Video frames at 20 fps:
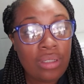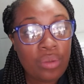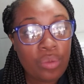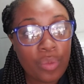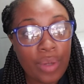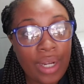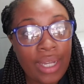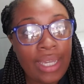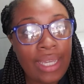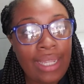
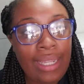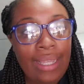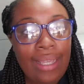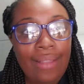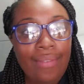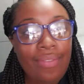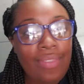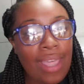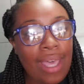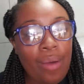right?
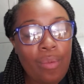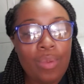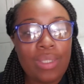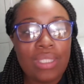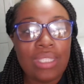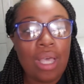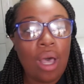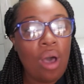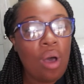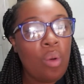That was
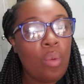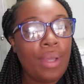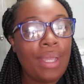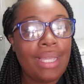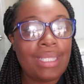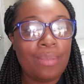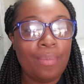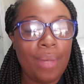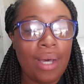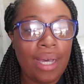
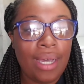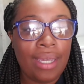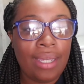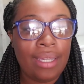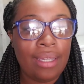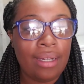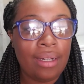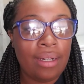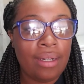always my